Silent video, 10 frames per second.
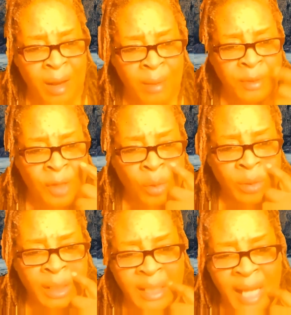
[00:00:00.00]
comes
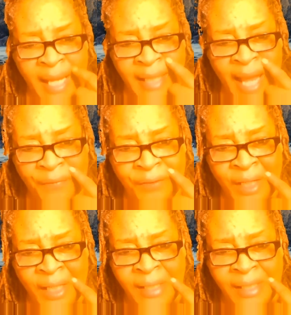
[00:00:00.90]
only days
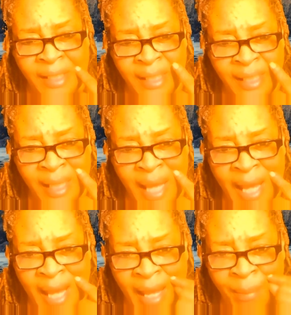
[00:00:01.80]
after the N C double
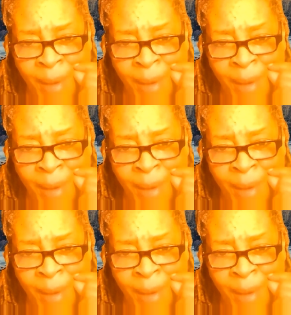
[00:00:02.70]
A